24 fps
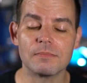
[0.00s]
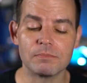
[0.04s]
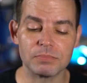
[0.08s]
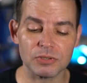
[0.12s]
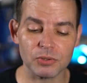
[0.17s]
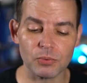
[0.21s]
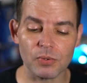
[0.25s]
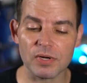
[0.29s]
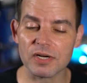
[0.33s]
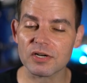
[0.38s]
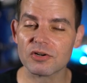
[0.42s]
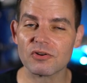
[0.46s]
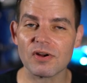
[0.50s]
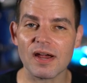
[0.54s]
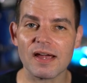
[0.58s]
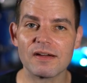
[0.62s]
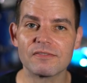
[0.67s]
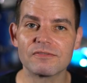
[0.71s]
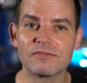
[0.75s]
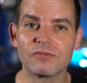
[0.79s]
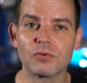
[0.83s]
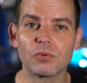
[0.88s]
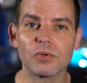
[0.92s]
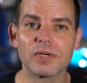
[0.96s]
Blue
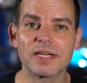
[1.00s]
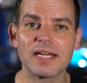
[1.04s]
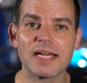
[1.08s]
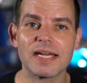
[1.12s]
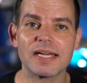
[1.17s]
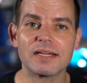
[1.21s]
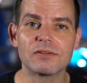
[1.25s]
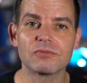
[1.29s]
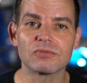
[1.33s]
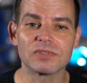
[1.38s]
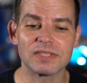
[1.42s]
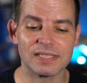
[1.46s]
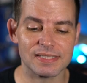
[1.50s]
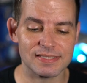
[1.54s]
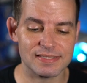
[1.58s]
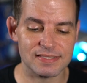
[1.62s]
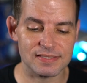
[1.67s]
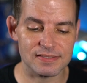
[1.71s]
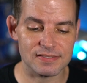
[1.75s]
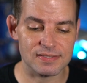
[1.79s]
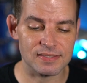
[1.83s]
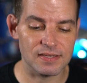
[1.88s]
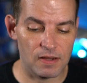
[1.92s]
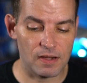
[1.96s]
Underground four K
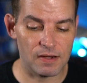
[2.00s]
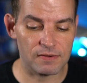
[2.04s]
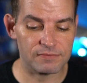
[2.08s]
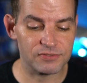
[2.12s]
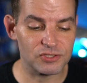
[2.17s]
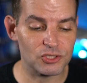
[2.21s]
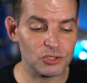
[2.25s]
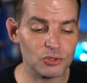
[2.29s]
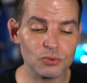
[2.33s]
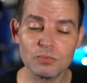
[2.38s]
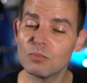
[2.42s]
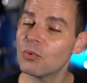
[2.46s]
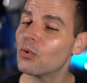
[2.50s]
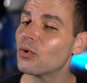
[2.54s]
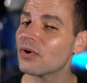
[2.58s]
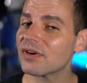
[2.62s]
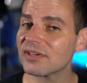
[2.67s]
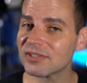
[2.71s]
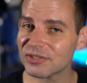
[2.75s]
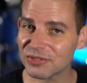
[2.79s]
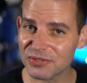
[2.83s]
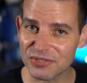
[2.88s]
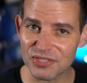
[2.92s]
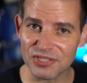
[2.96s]
releases of two
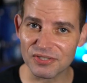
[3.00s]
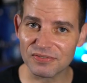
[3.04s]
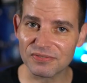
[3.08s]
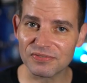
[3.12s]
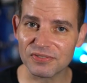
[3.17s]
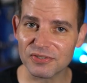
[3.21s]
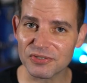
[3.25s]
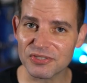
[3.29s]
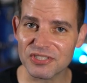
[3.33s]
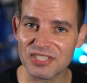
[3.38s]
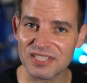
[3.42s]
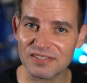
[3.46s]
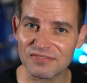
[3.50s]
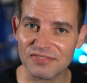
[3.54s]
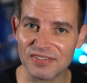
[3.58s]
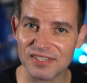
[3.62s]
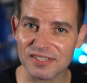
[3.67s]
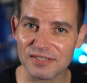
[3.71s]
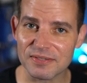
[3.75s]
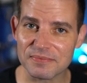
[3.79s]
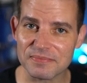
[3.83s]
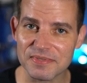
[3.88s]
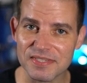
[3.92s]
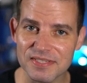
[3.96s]
more Lucio Fulci
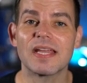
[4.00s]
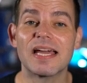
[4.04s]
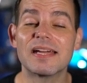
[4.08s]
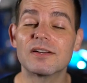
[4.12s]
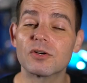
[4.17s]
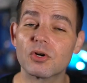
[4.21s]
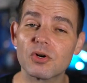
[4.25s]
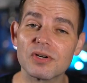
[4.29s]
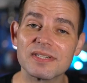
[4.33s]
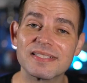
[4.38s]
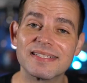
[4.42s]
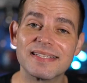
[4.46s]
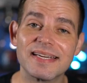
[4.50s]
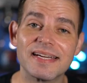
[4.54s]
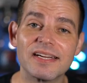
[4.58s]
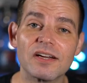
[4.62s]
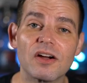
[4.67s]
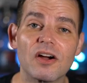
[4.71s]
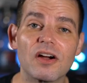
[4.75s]
films, and of course they